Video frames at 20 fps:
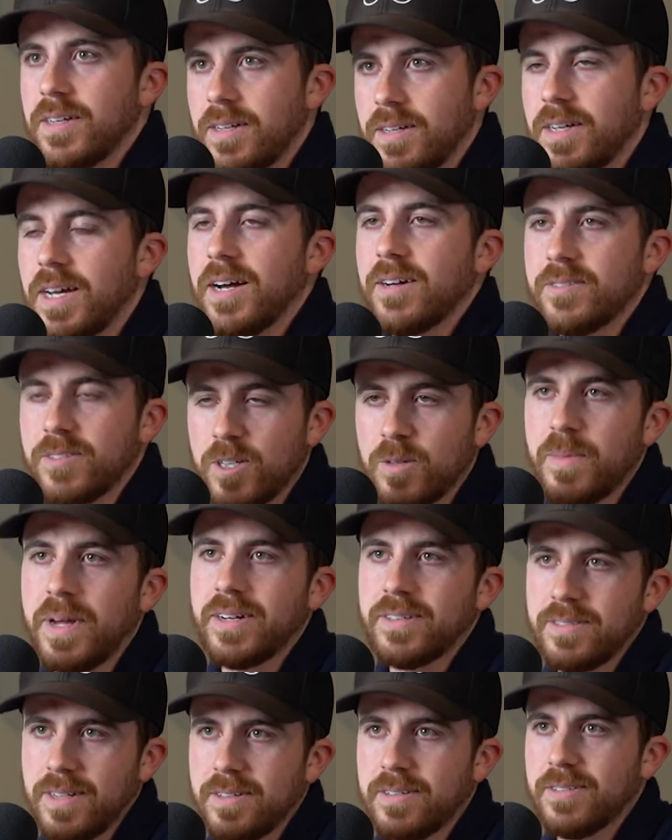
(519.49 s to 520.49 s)
Yeah. So it
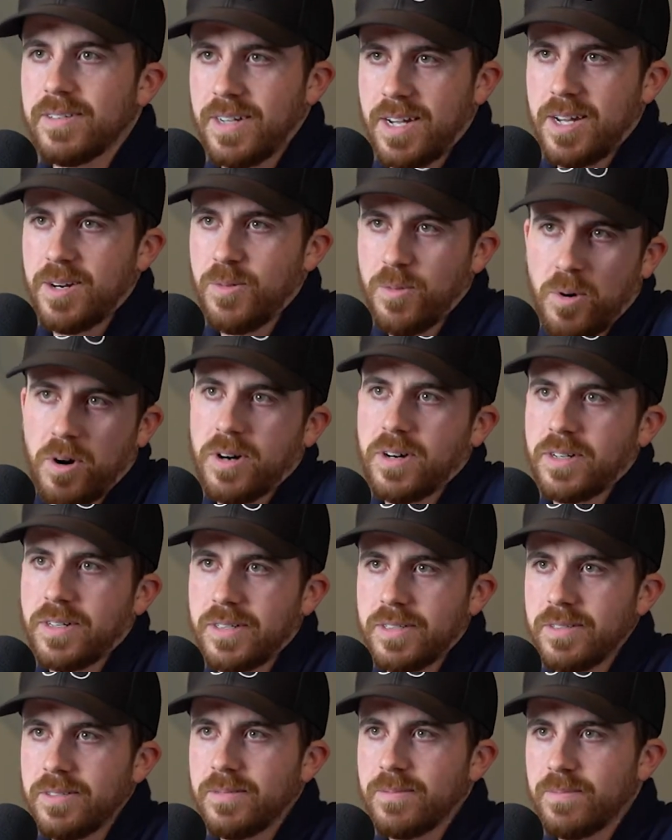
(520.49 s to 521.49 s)
makes sense to kind of work
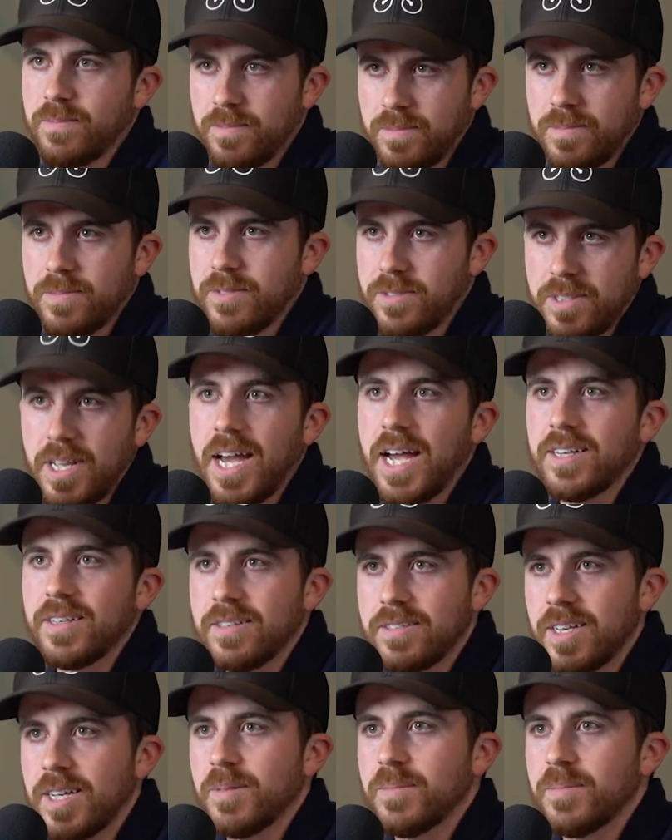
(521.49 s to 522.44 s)
and stay in the same place.